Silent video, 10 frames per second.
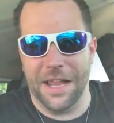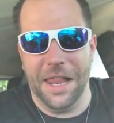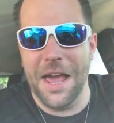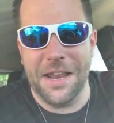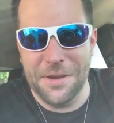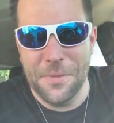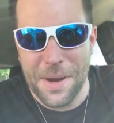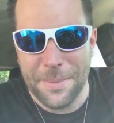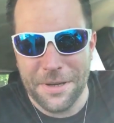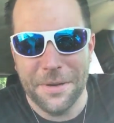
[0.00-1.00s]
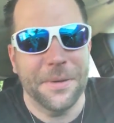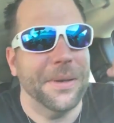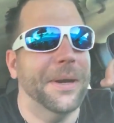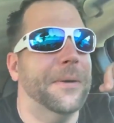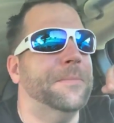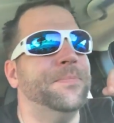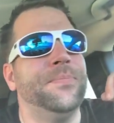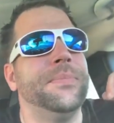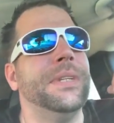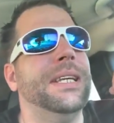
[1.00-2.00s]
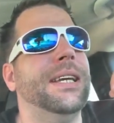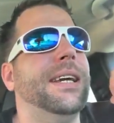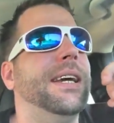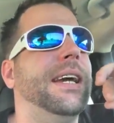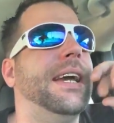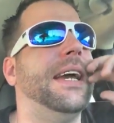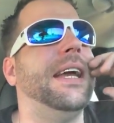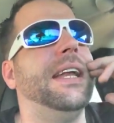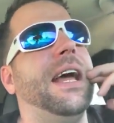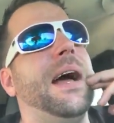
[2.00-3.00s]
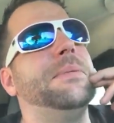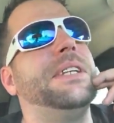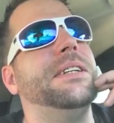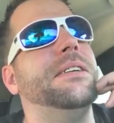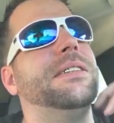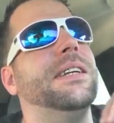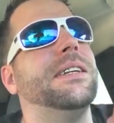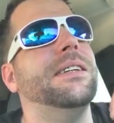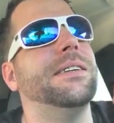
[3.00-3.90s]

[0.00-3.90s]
lot of you women do, you know. And I'm sitting here thinking,